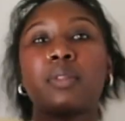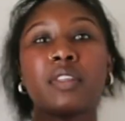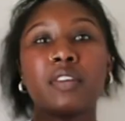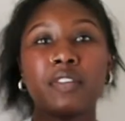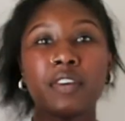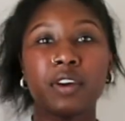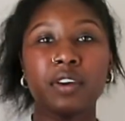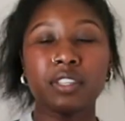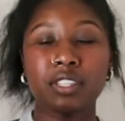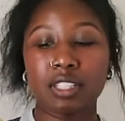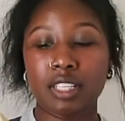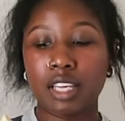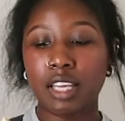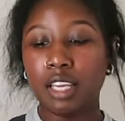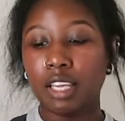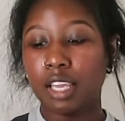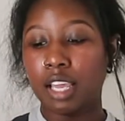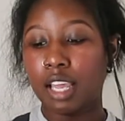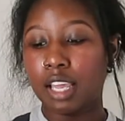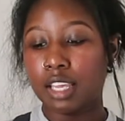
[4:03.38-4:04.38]
the first
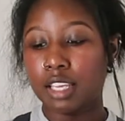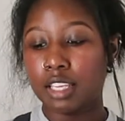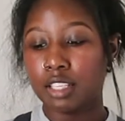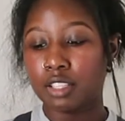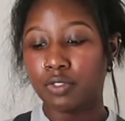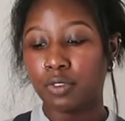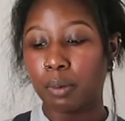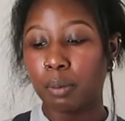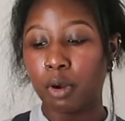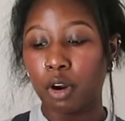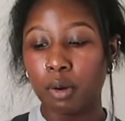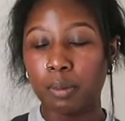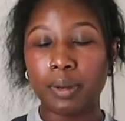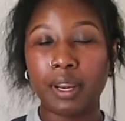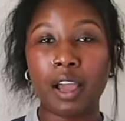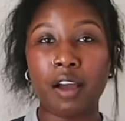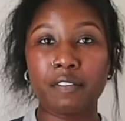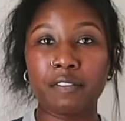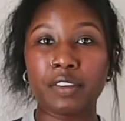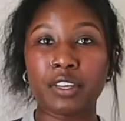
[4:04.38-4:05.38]
thing is from Urban
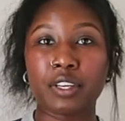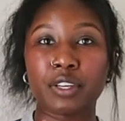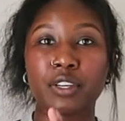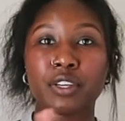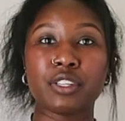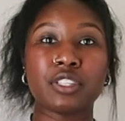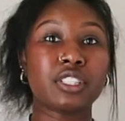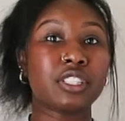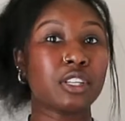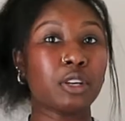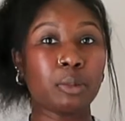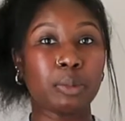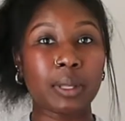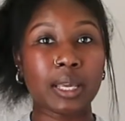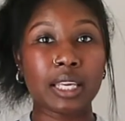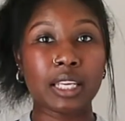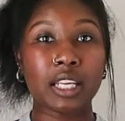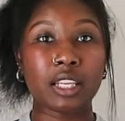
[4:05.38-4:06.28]
Outfitters, still playing